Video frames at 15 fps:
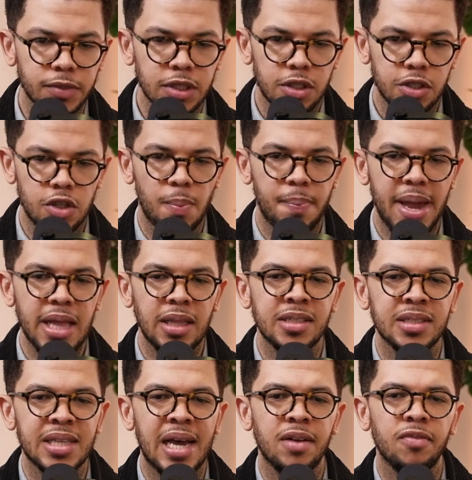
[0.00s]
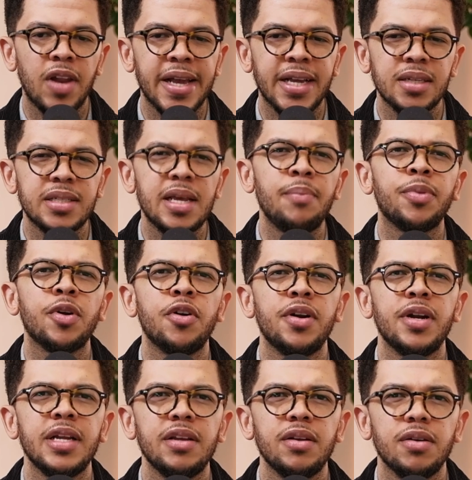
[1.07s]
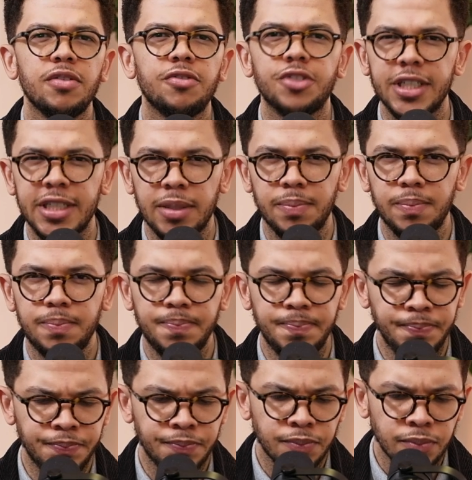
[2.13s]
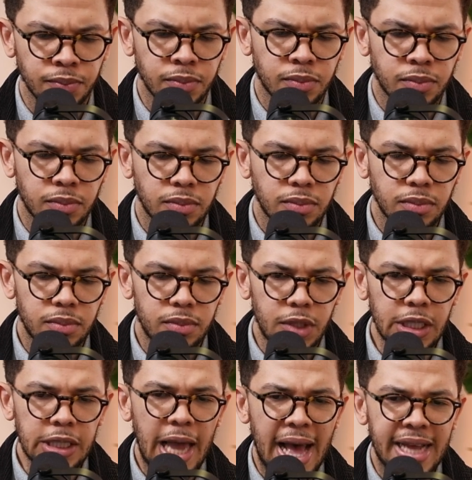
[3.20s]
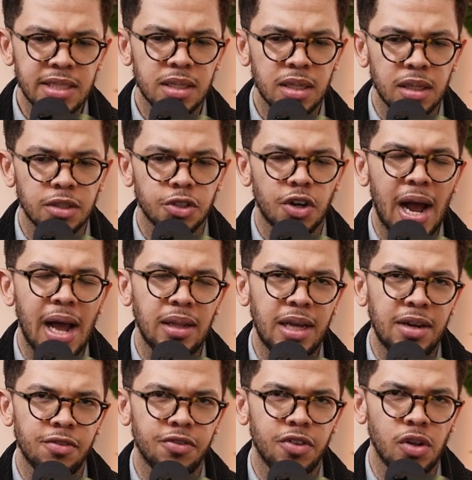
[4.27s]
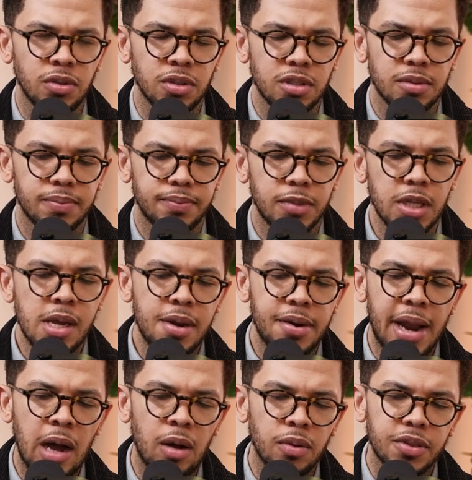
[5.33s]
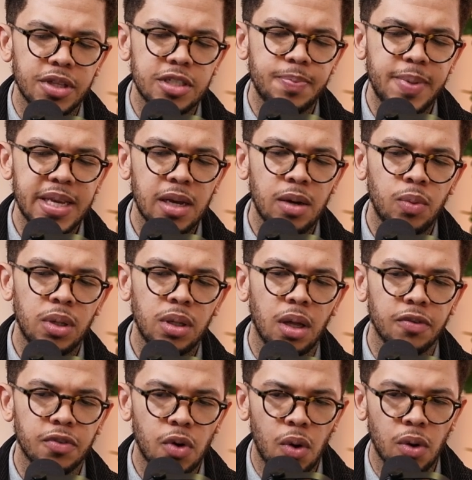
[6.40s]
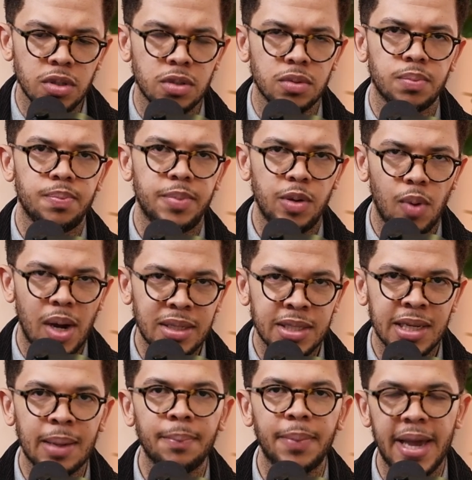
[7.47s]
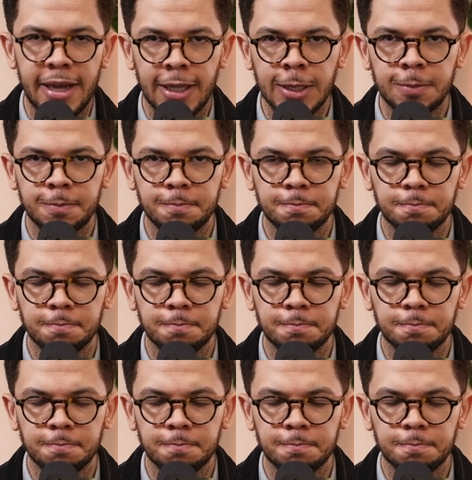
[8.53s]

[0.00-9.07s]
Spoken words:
So bail is kind of like a temporary freedom as the trial unfolds. Now, the Speaker will, of course, be wanting bail.